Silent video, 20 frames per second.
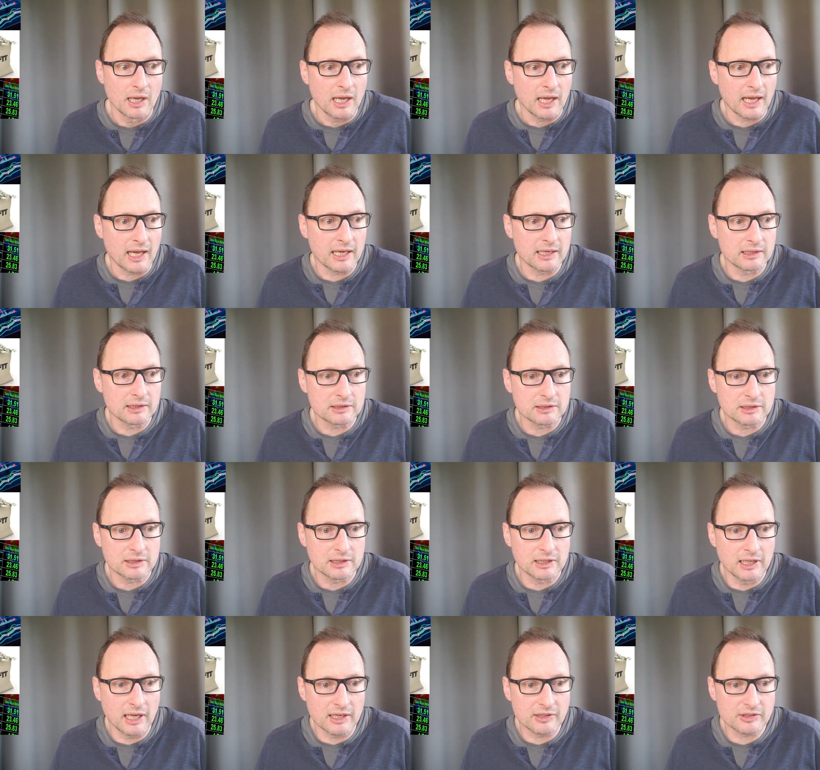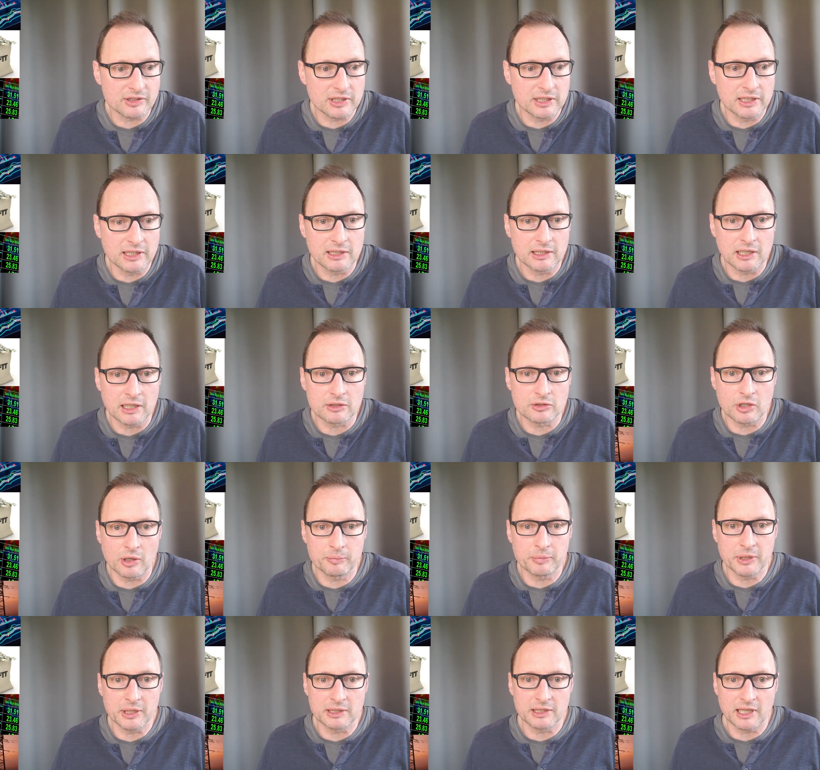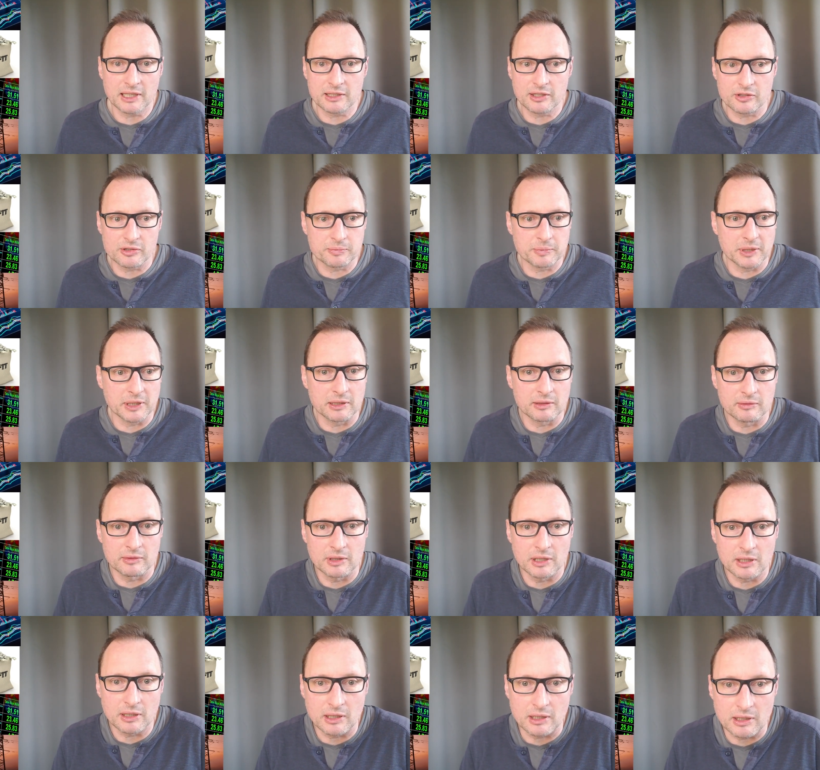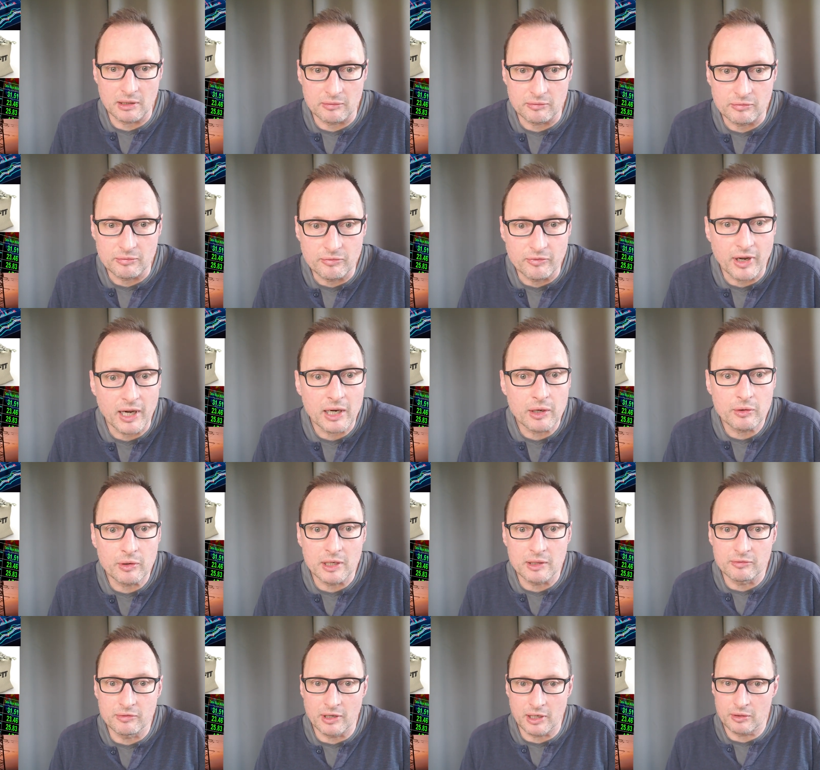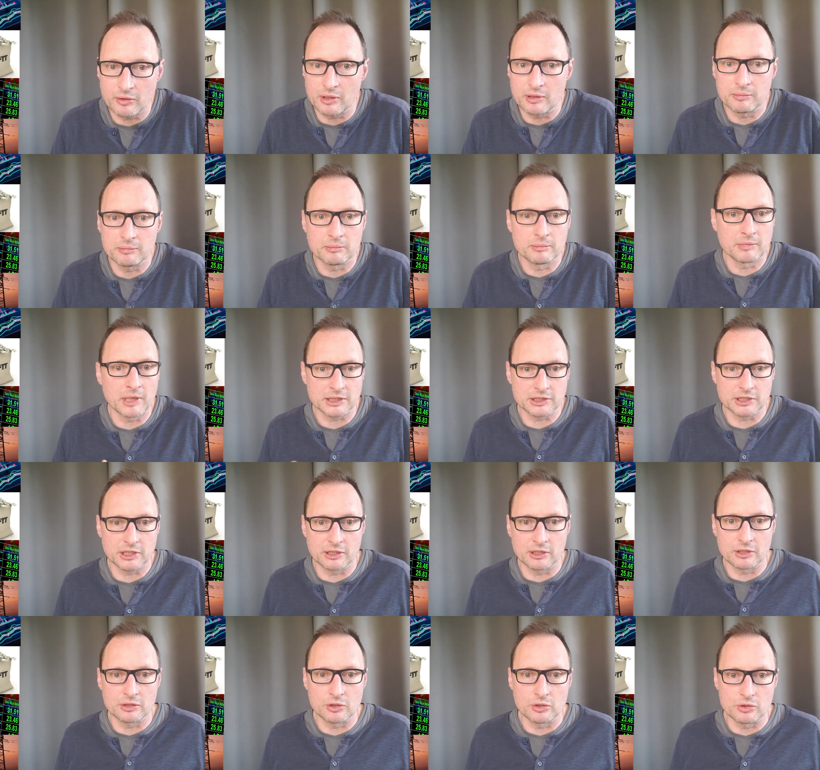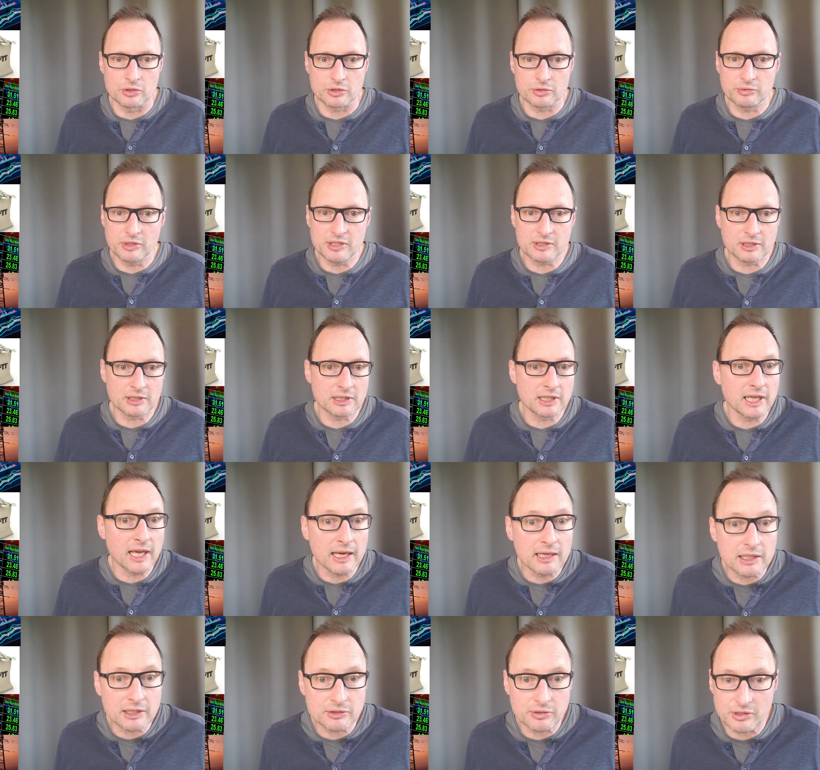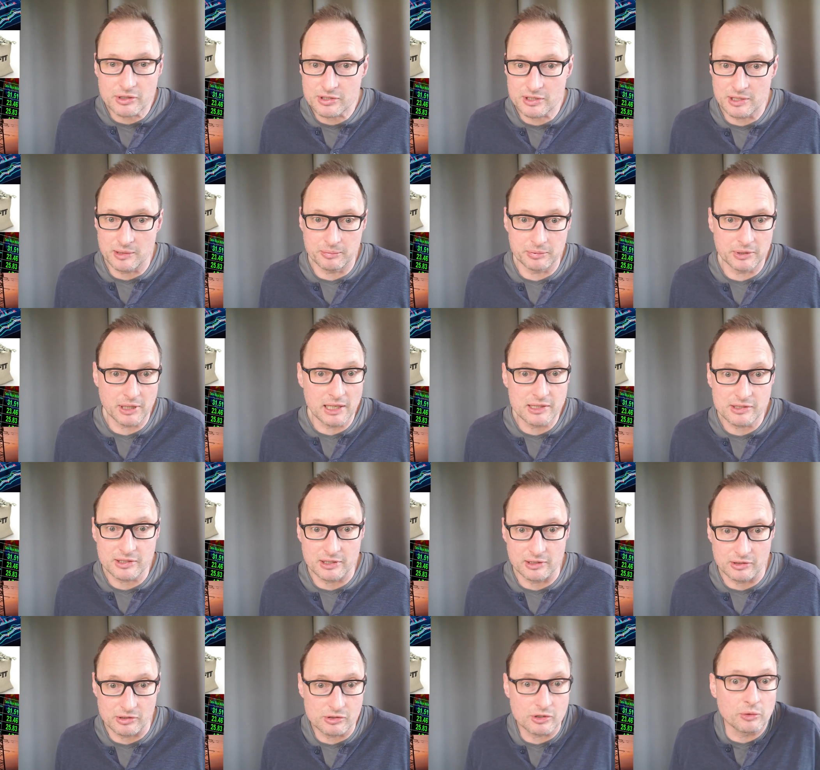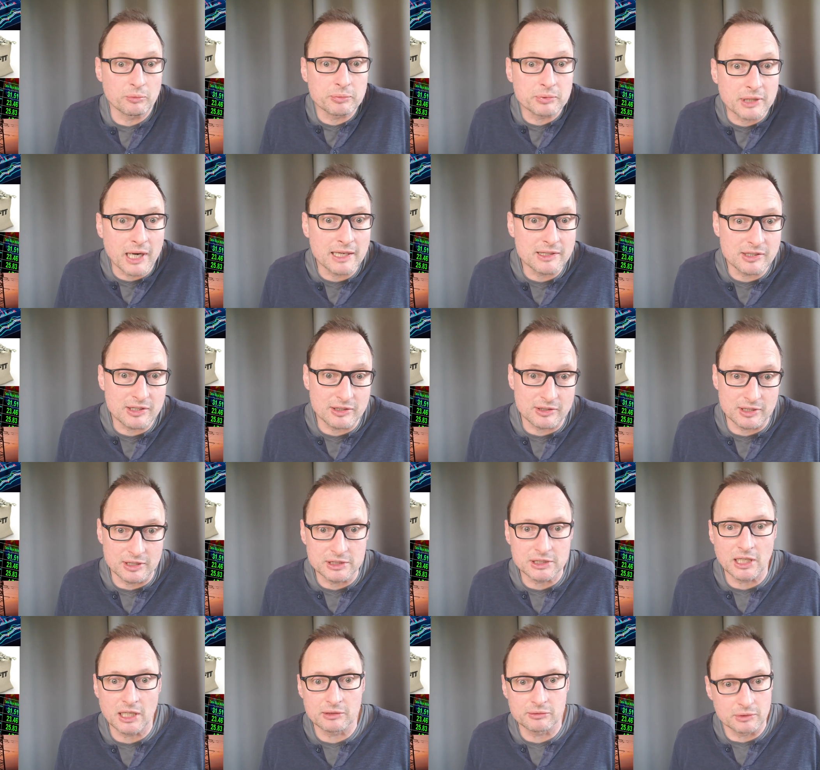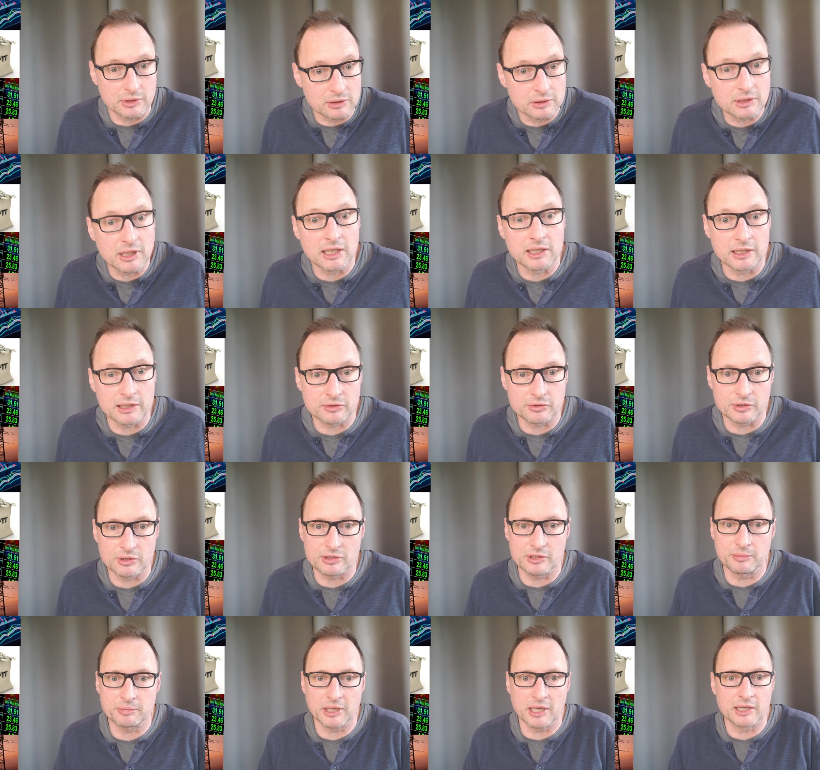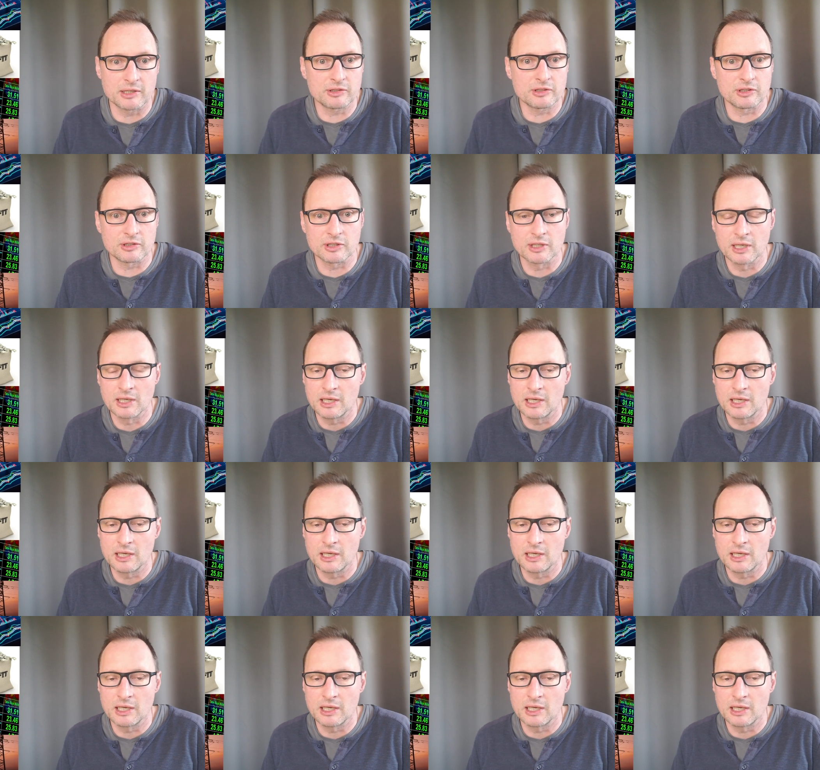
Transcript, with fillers: And lastly, a topic that has been um, very, very much in the news recently, electricity prices. So prices in general, electricity prices